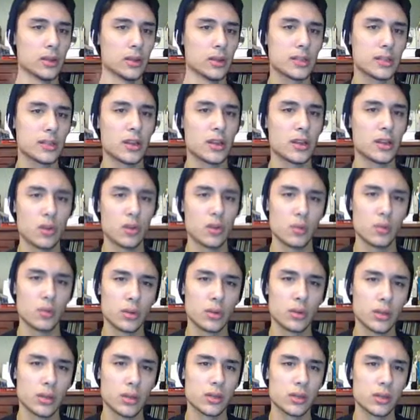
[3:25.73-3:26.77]
So,
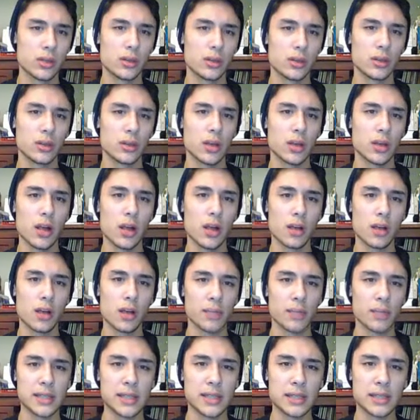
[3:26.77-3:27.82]

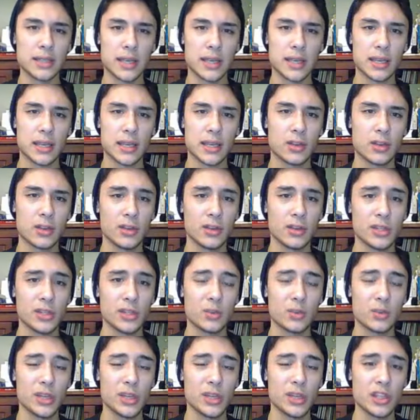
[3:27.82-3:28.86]
let's see, he could
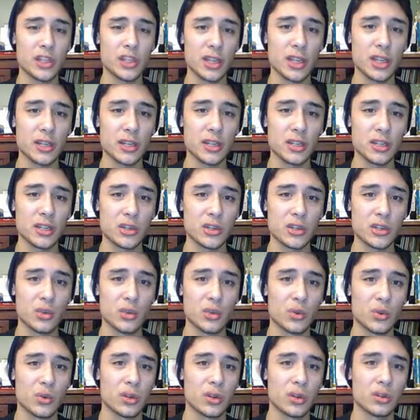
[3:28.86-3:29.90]
switch
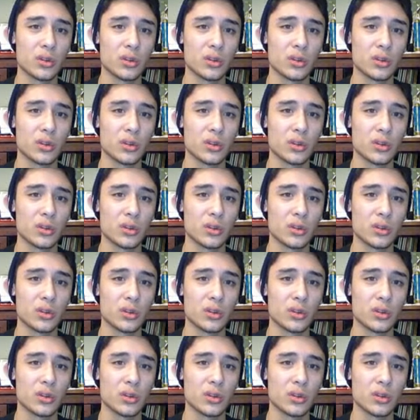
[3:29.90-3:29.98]
into